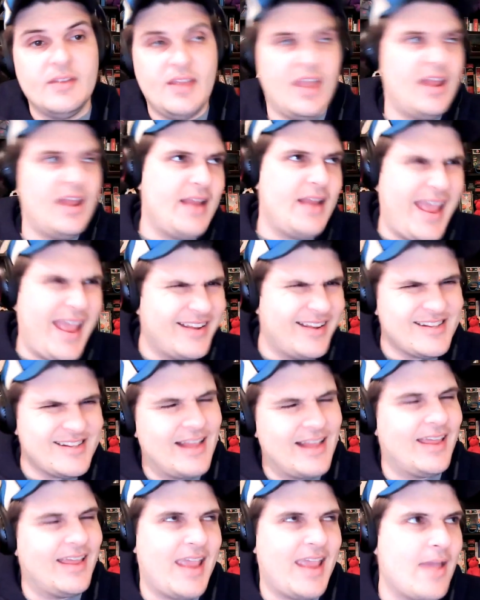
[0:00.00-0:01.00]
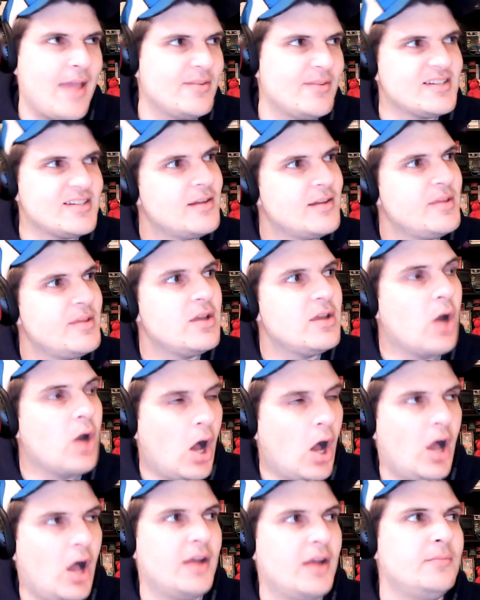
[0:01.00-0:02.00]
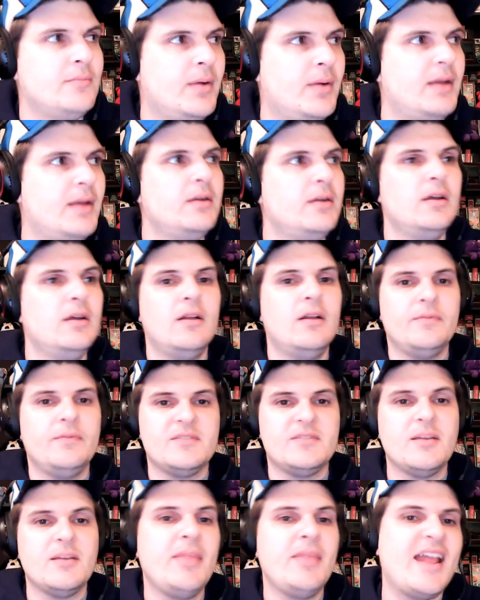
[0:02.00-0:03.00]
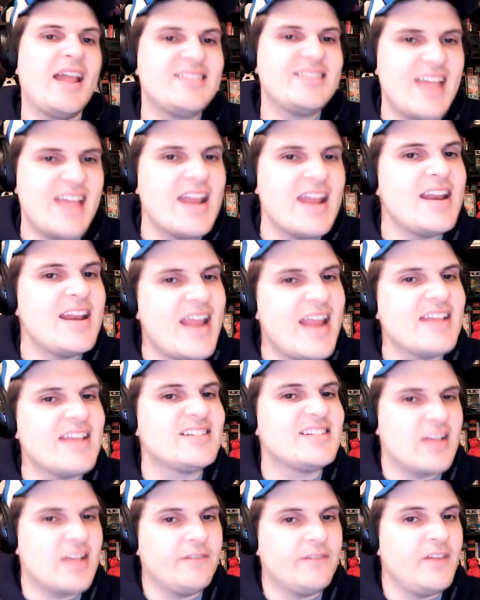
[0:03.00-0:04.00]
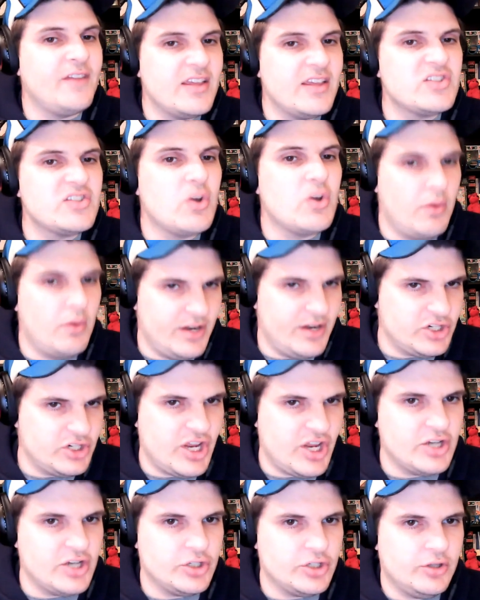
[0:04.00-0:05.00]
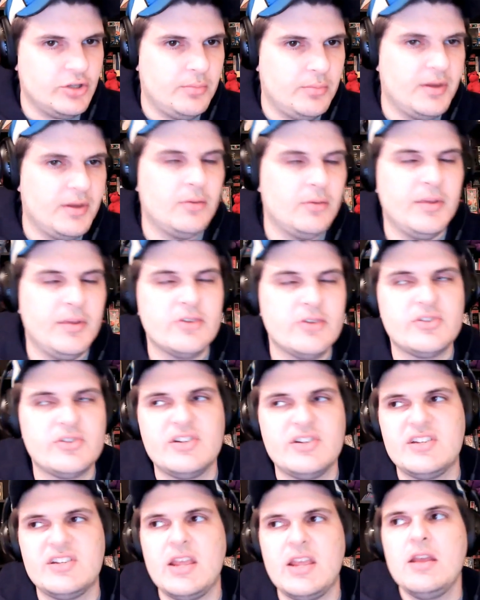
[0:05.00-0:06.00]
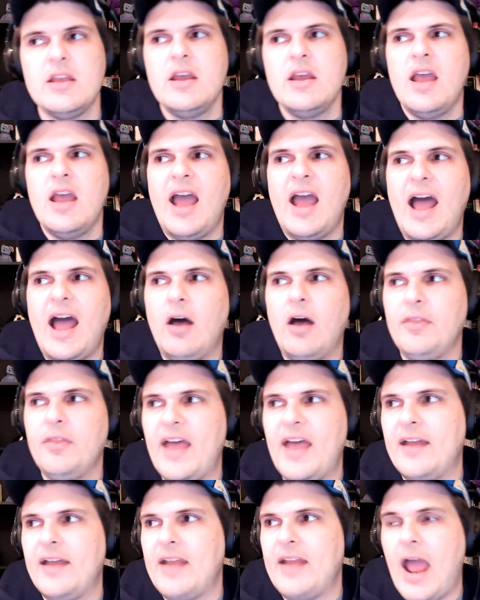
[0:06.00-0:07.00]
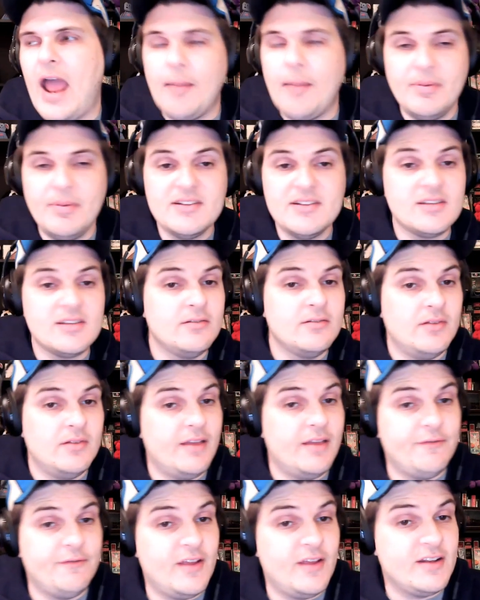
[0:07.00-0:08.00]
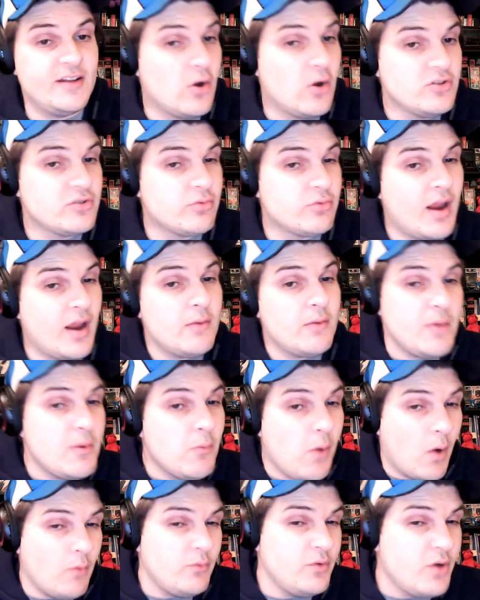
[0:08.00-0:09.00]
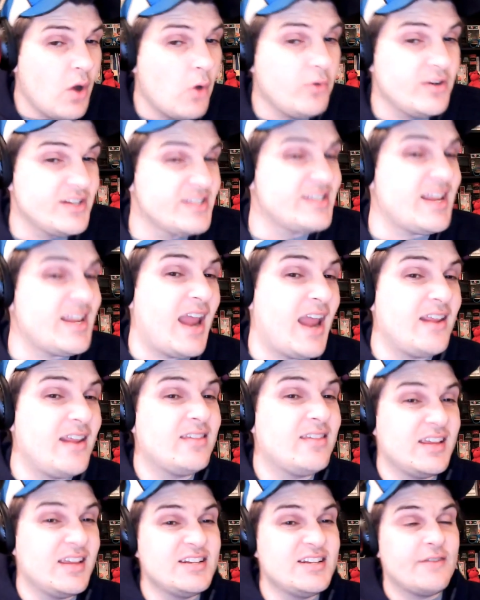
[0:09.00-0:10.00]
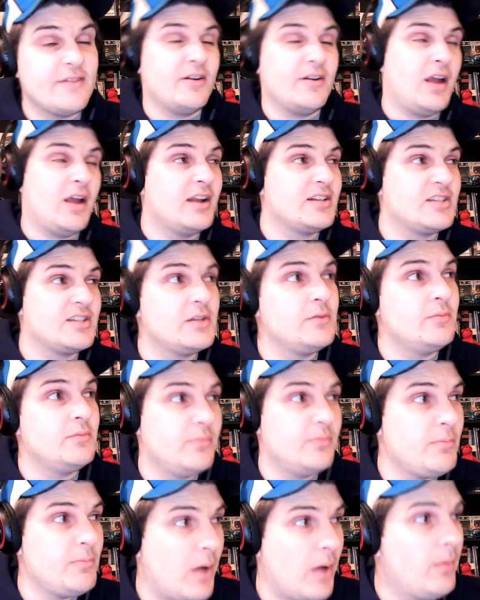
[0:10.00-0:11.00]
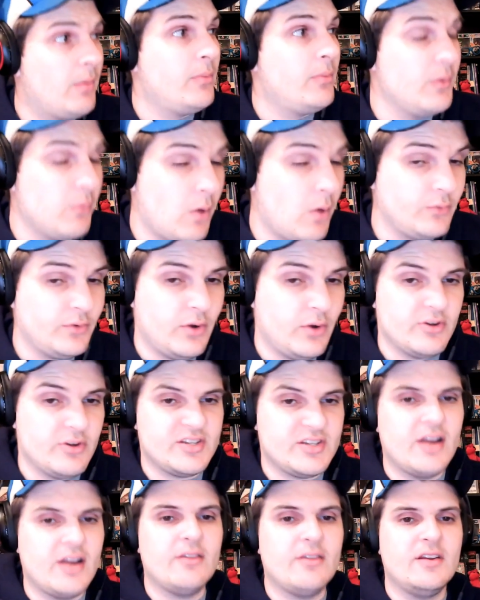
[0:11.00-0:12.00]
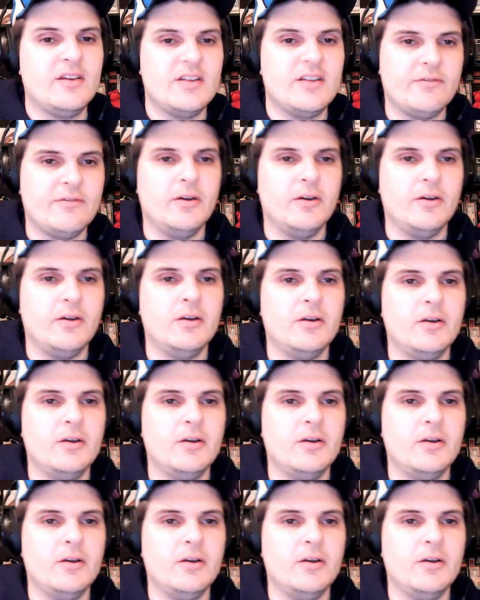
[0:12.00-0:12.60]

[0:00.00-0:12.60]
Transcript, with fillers: And it's not like Hammond's going to be gone, but some of that day to day stuff is going to change a little bit. And it'll be interesting to see how that happens. And if it goes right, we won't notice anything different. Honestly, we probably won't notice anything different.